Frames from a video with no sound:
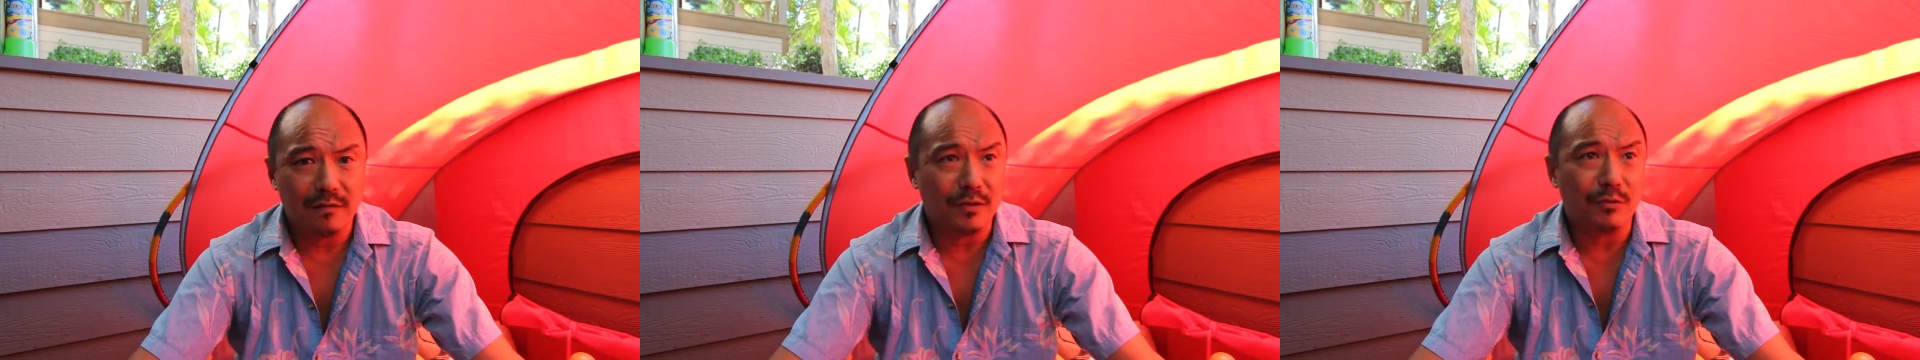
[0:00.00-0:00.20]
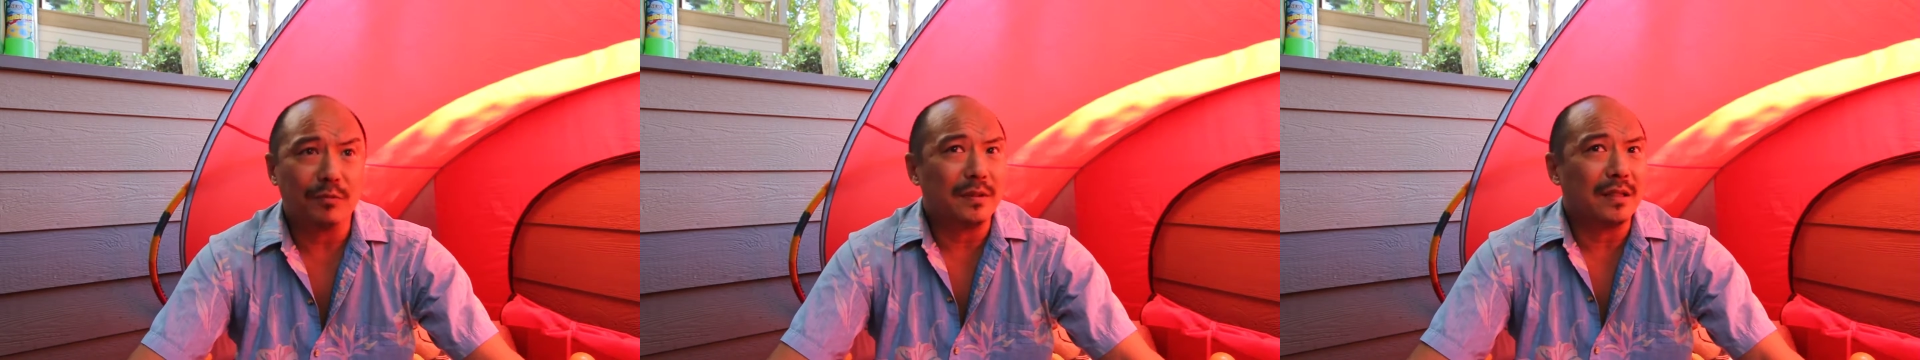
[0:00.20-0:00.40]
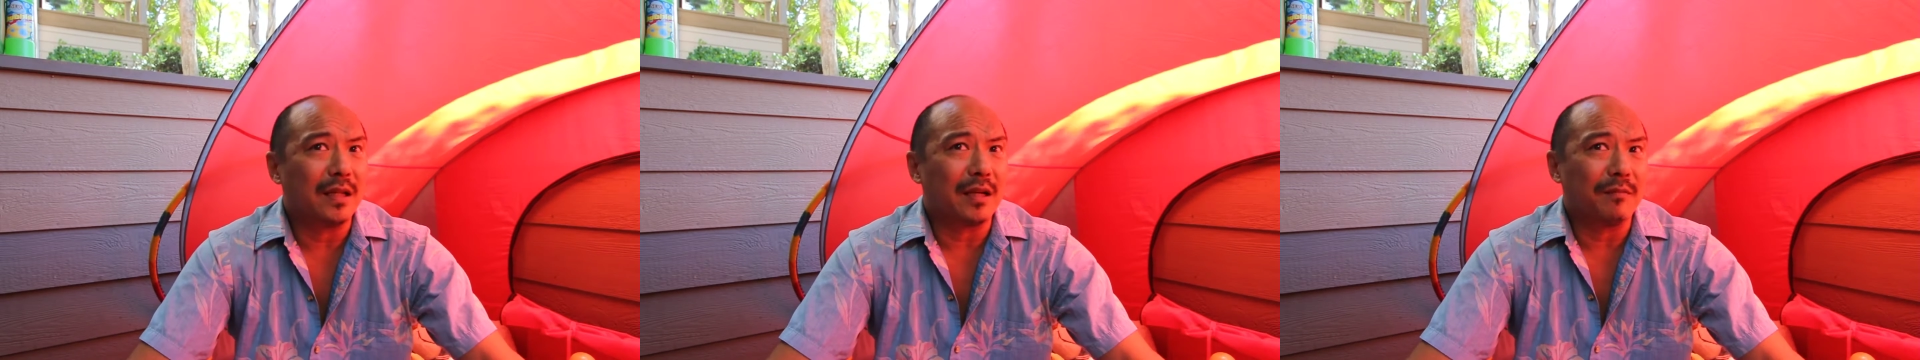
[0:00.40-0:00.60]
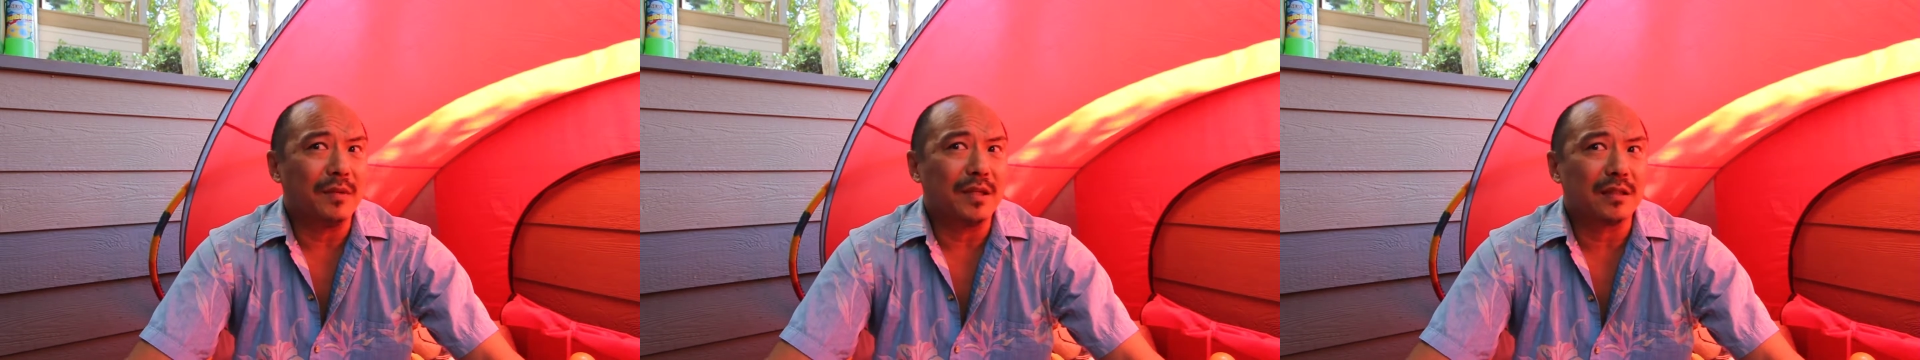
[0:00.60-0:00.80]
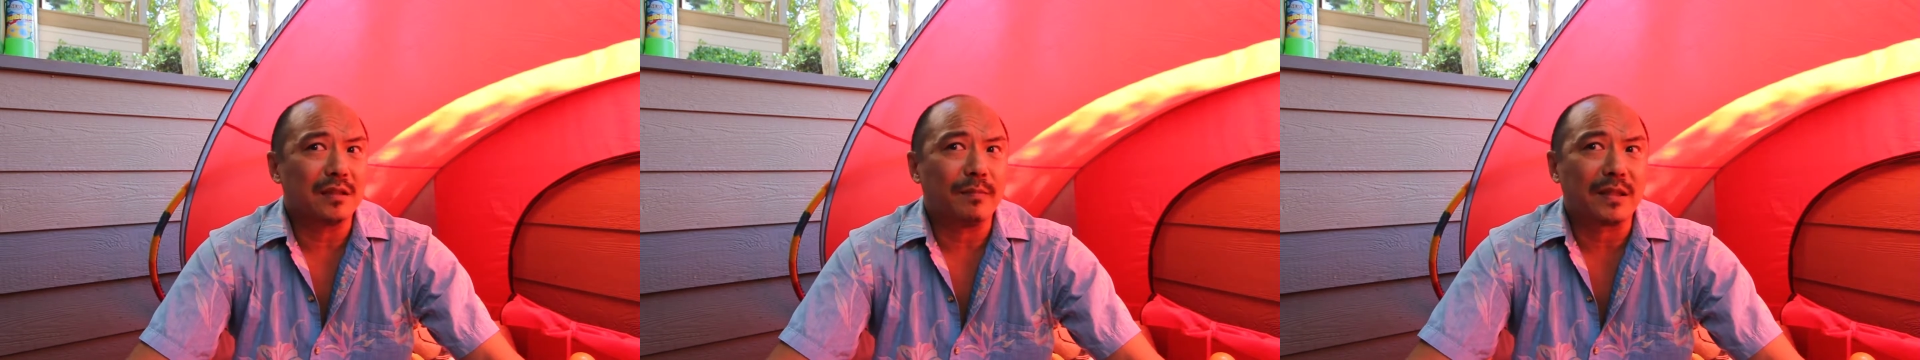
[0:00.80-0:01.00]
It would be like
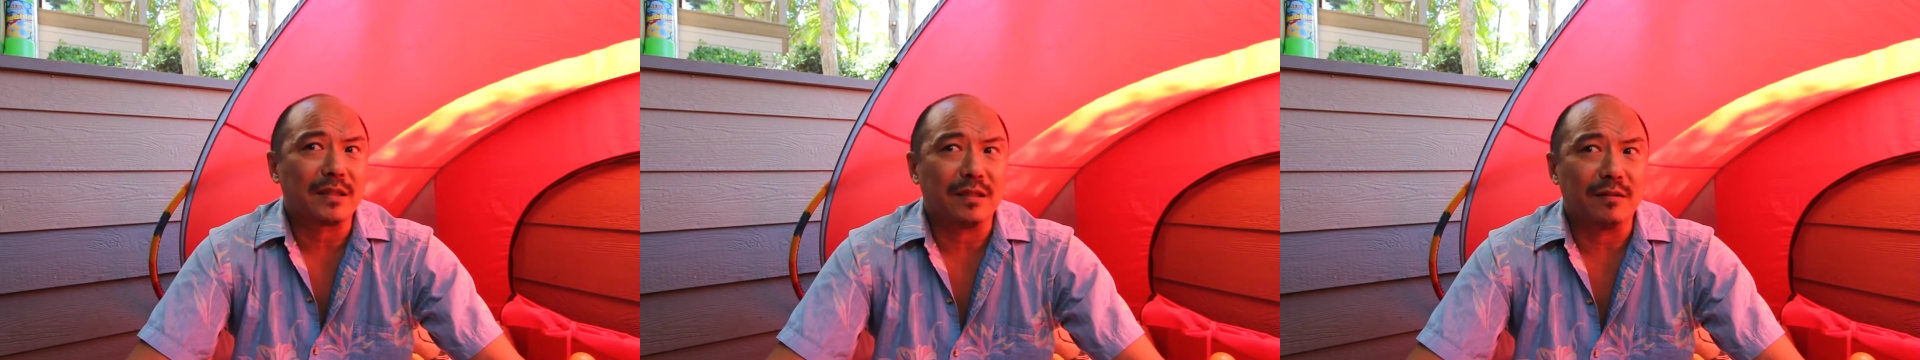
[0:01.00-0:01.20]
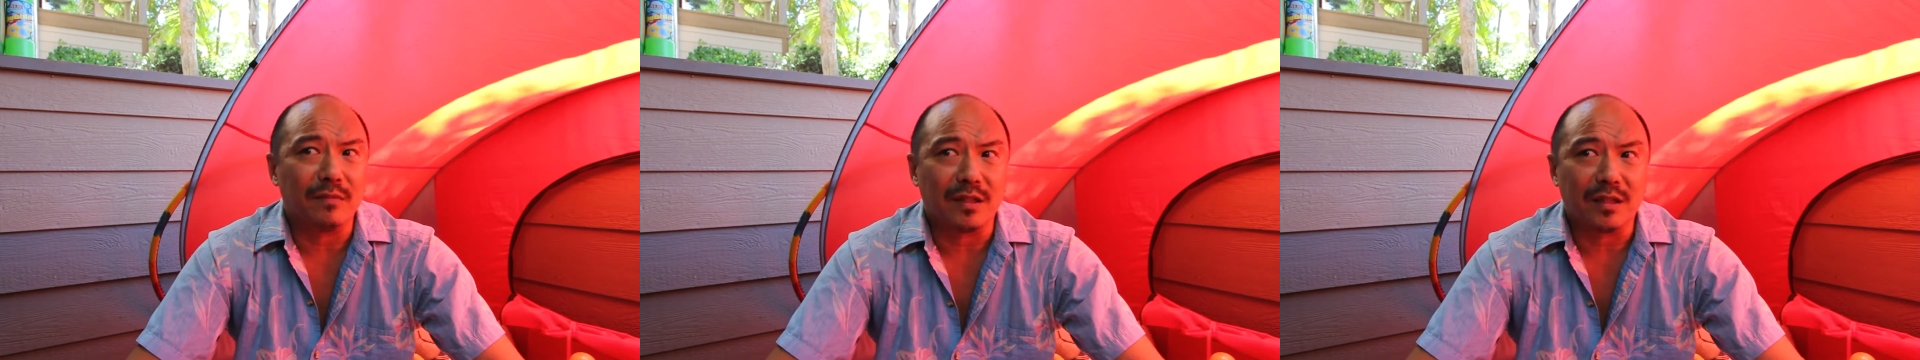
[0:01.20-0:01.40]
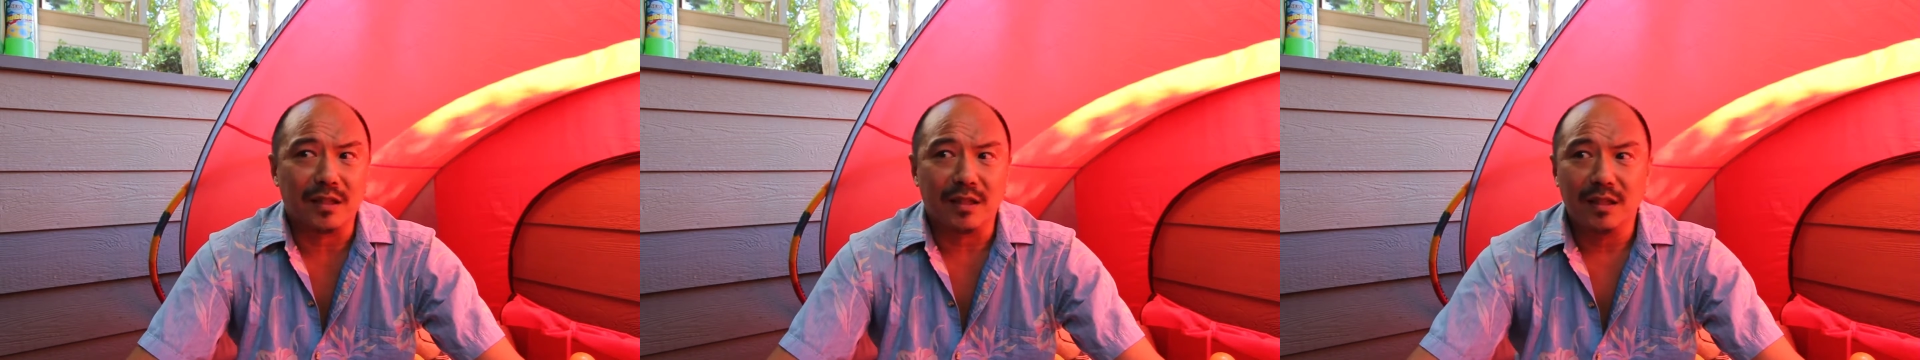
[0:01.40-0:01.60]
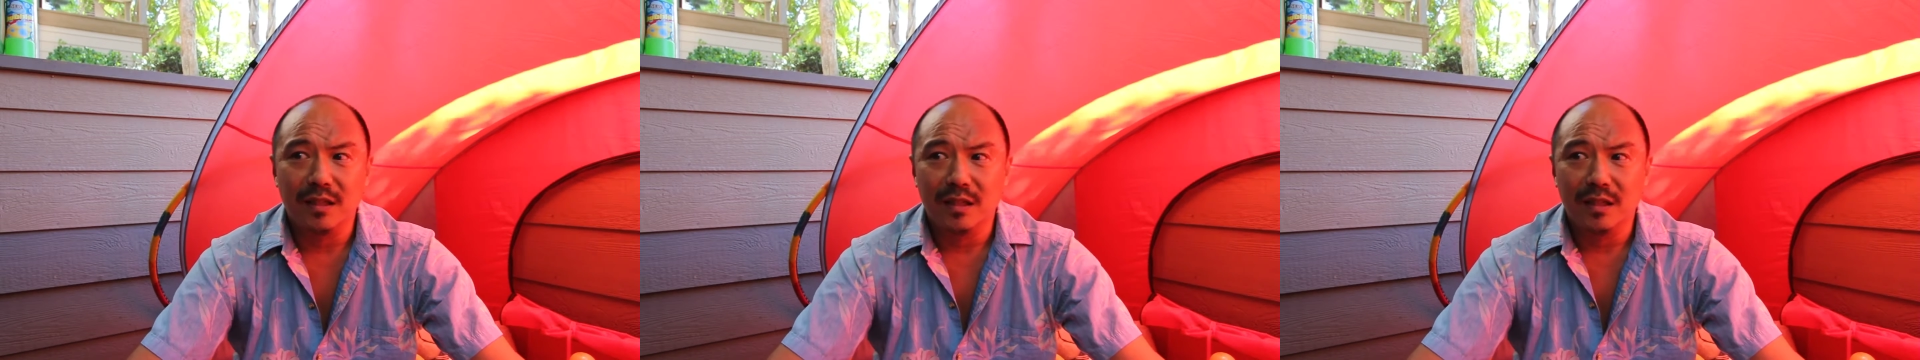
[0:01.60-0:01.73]
me expecting my